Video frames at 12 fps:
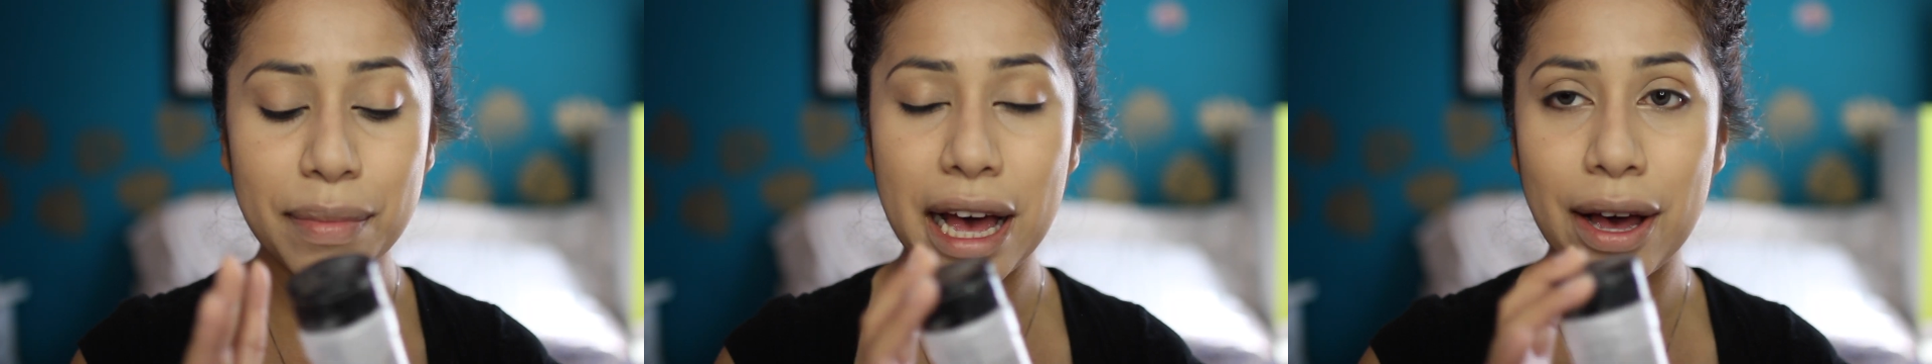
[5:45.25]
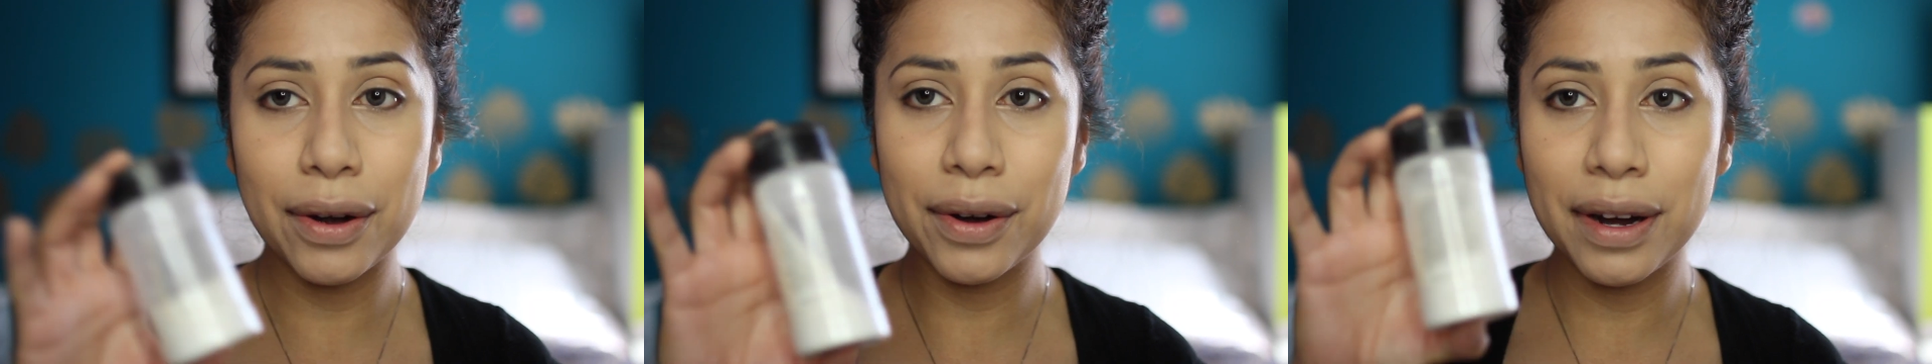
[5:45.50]

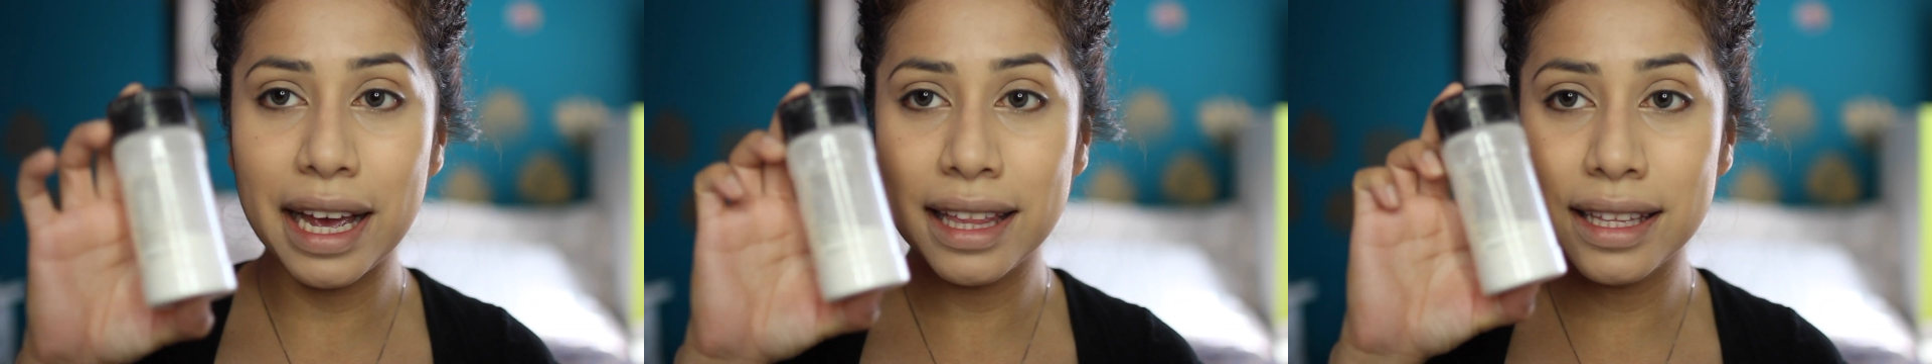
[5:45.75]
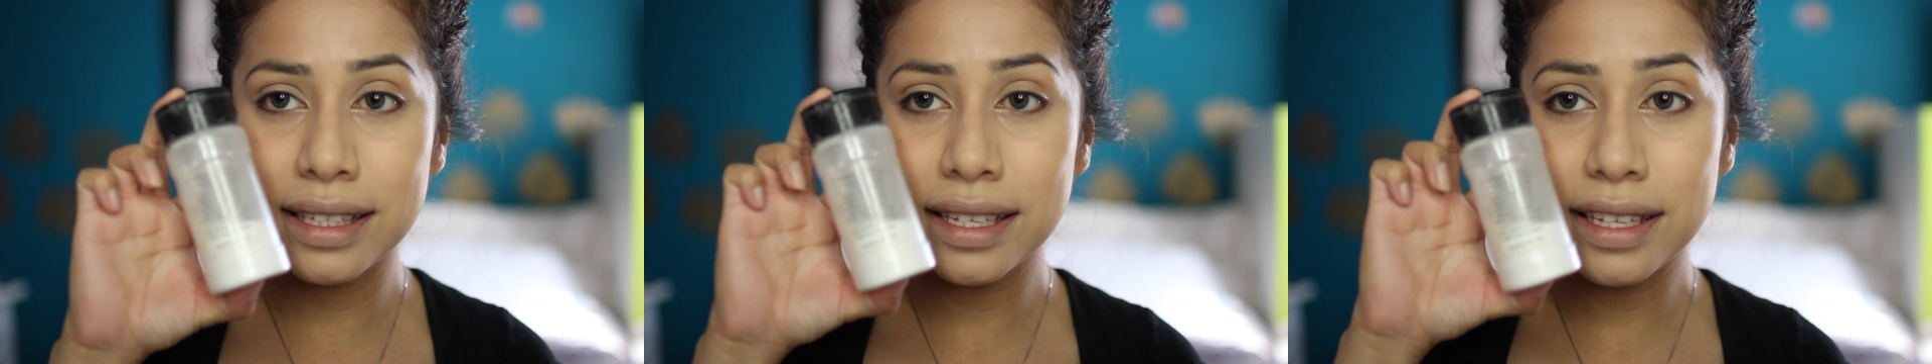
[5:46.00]
Powder,
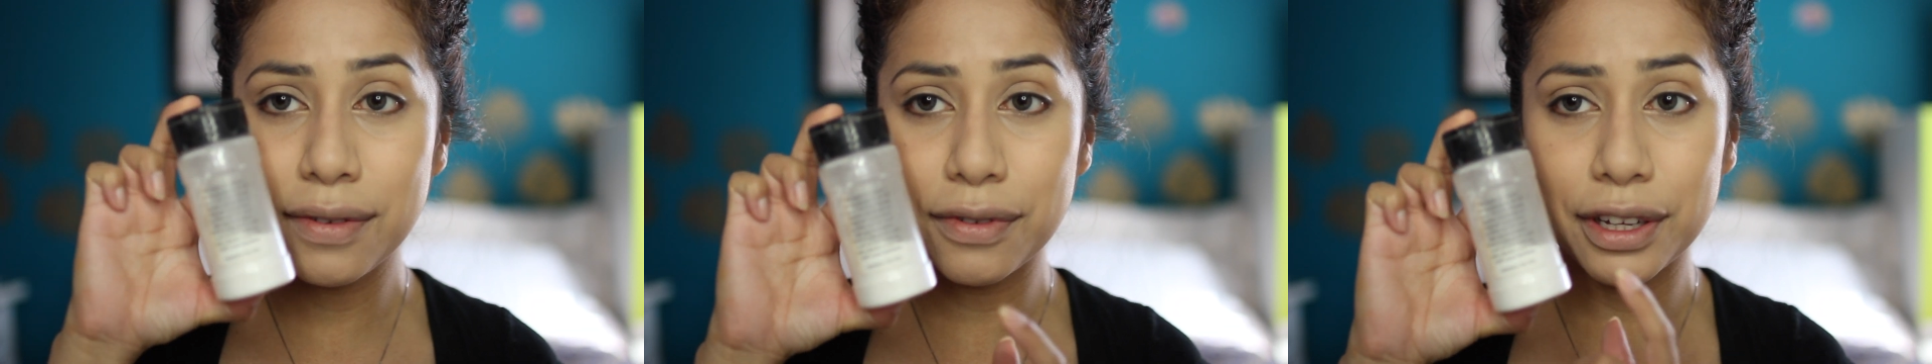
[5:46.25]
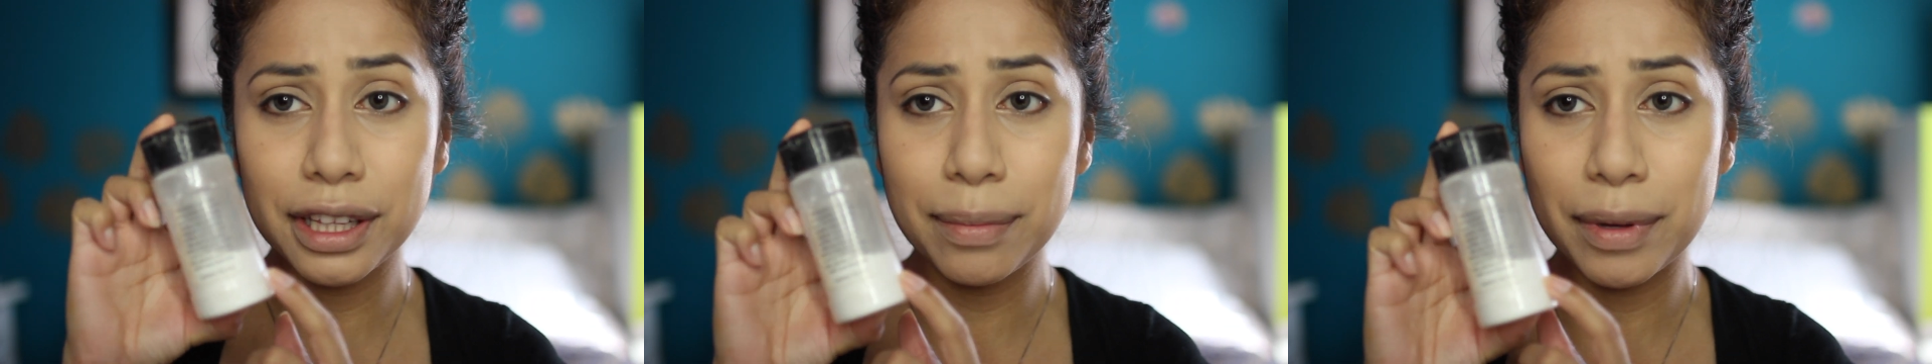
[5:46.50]
and this is a
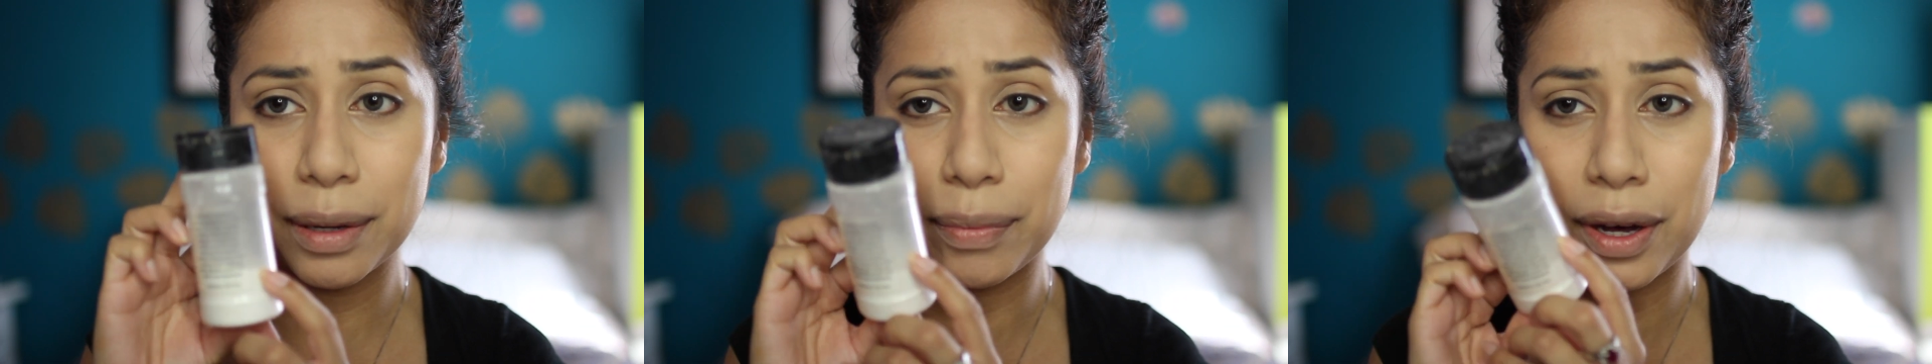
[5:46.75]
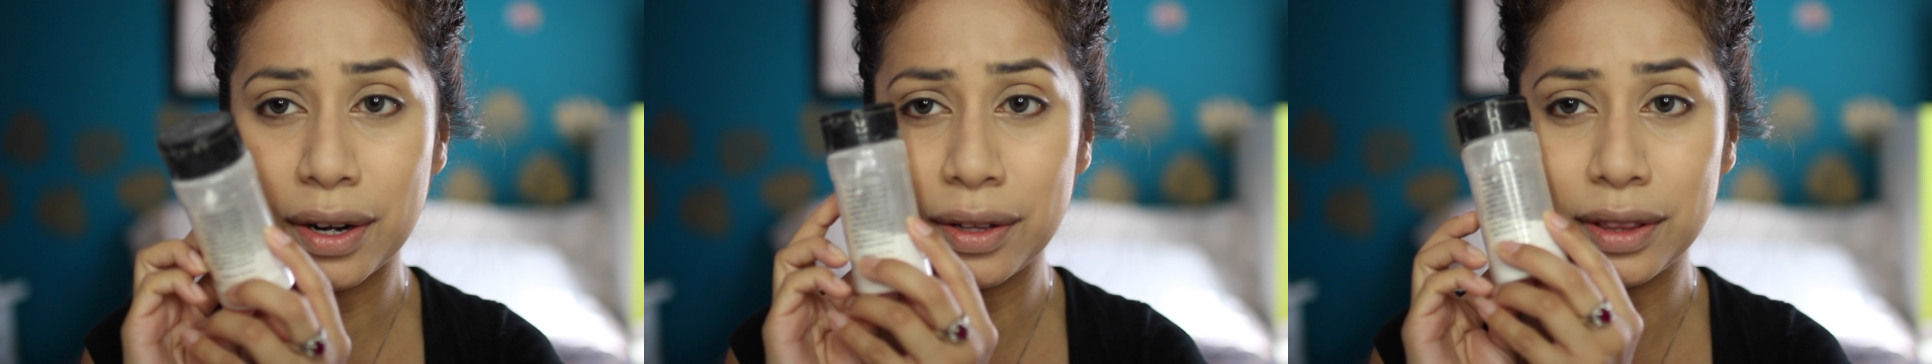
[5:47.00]
really big
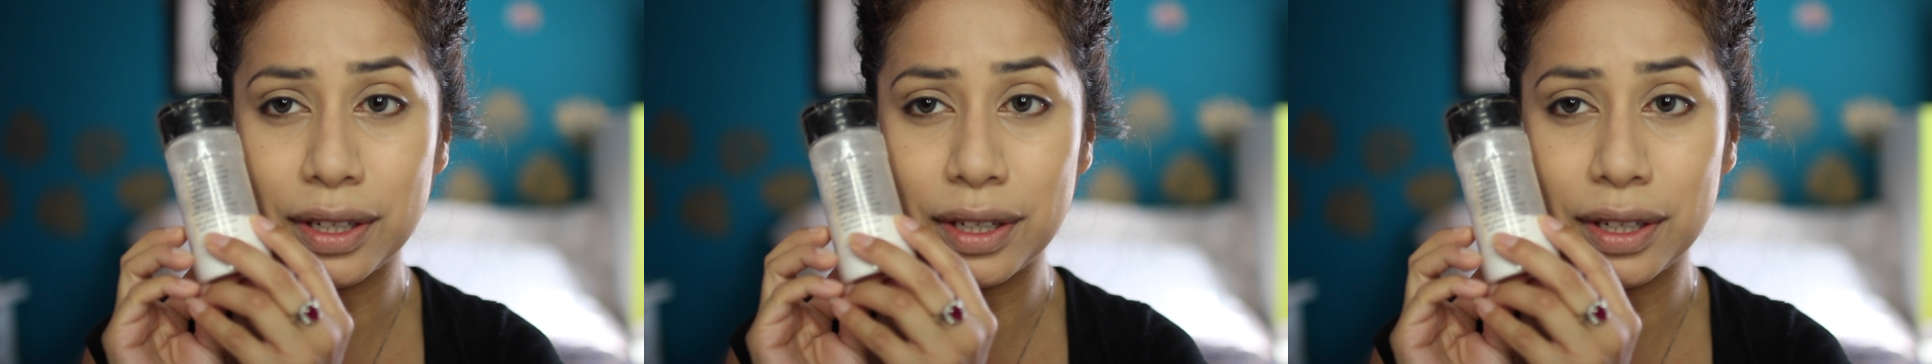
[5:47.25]
bottle.